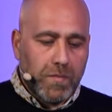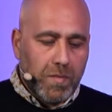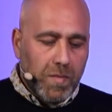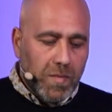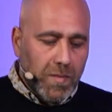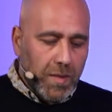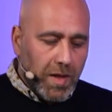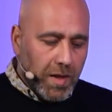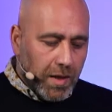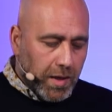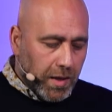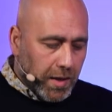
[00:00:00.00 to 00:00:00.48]

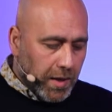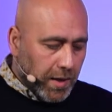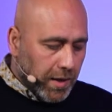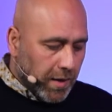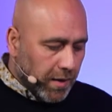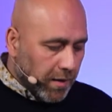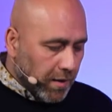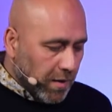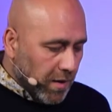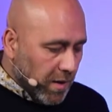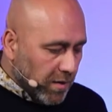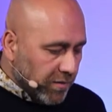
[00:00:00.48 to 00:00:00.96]
The
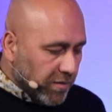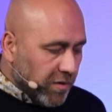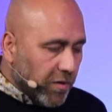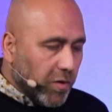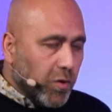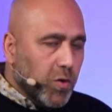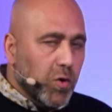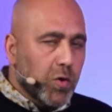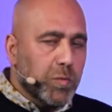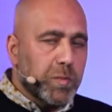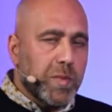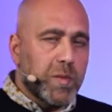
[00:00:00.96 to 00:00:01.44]

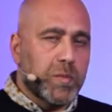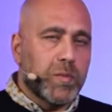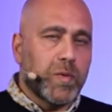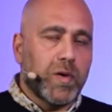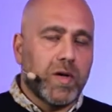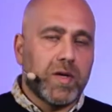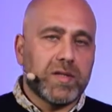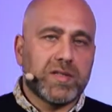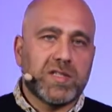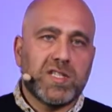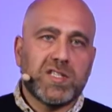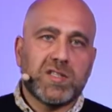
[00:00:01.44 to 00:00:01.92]
recruitment
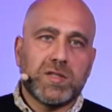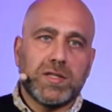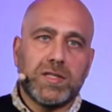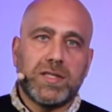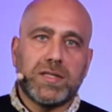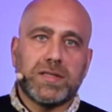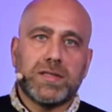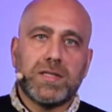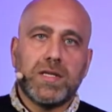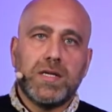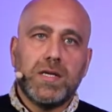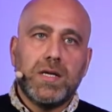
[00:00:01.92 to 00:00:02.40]
process
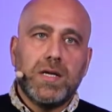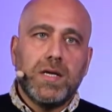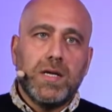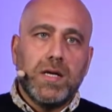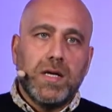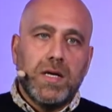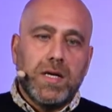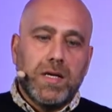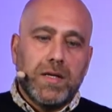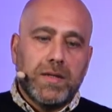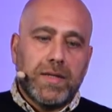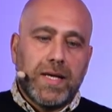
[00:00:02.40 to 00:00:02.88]
is
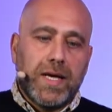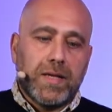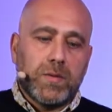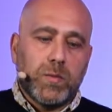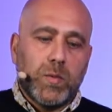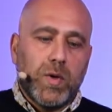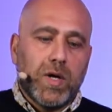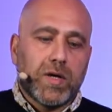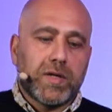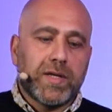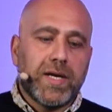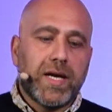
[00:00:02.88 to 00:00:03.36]
that we
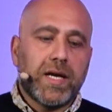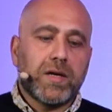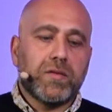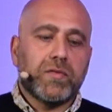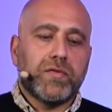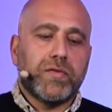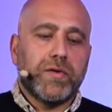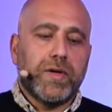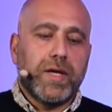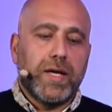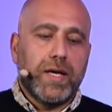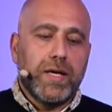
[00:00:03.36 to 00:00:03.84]
are
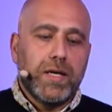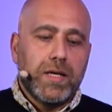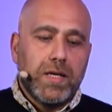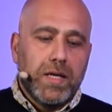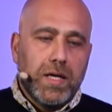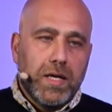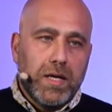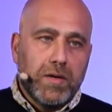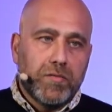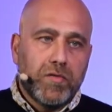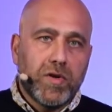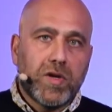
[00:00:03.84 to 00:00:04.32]
carefully
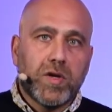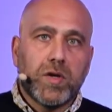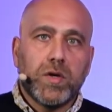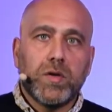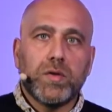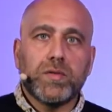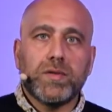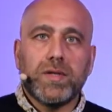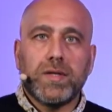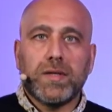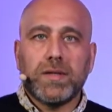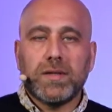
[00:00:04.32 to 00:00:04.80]

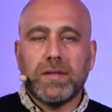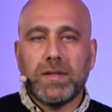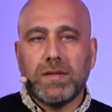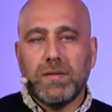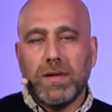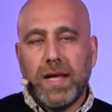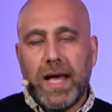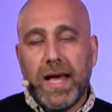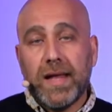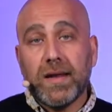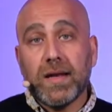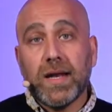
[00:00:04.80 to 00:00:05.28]
recruiting
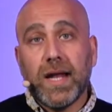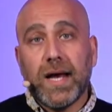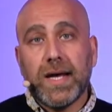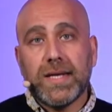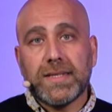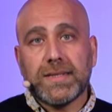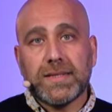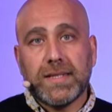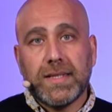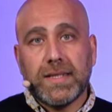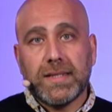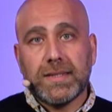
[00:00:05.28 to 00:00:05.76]
and
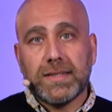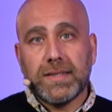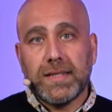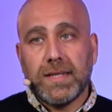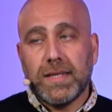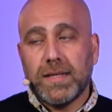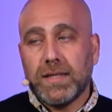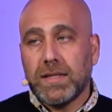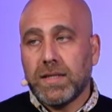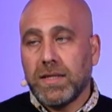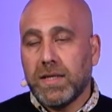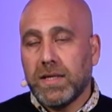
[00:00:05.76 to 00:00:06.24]

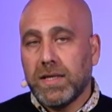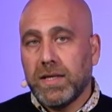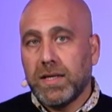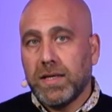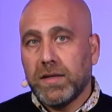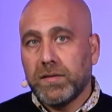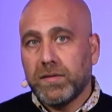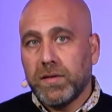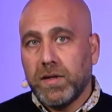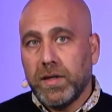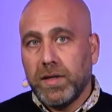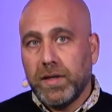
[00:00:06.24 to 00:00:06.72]
licensing
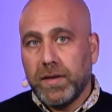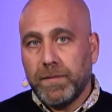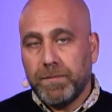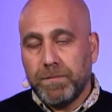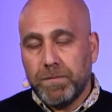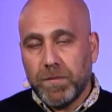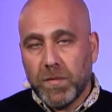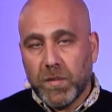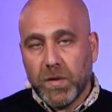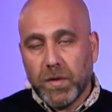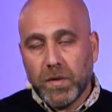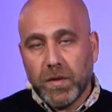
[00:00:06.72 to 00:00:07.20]
the
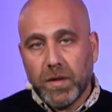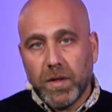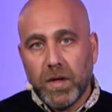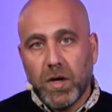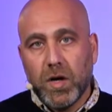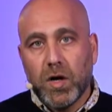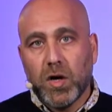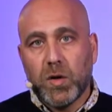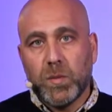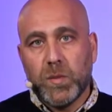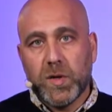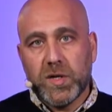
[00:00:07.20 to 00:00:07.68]

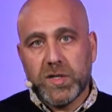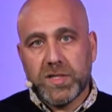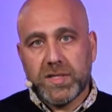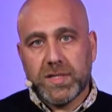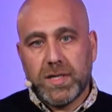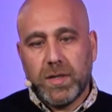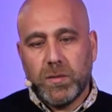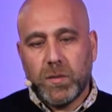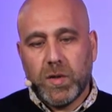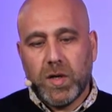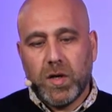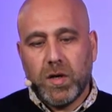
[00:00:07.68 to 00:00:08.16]
URBers, that
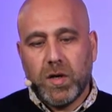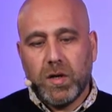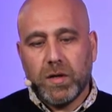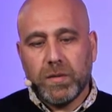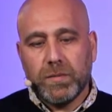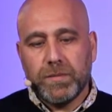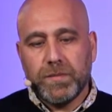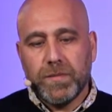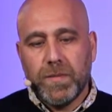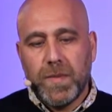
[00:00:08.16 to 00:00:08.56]
we call,